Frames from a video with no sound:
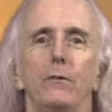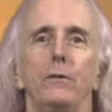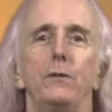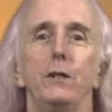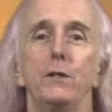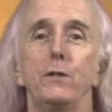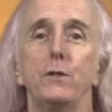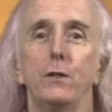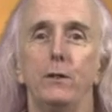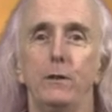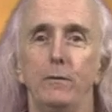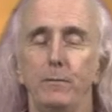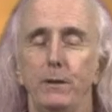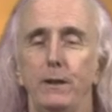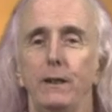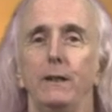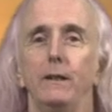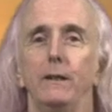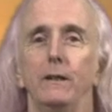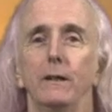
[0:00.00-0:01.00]

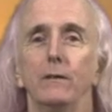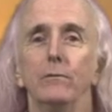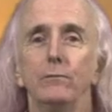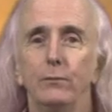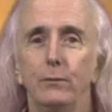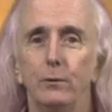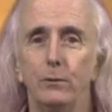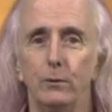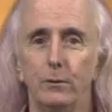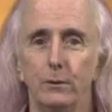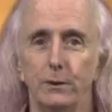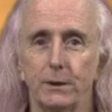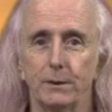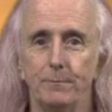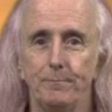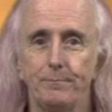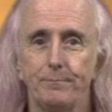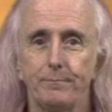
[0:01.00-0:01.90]
determining force.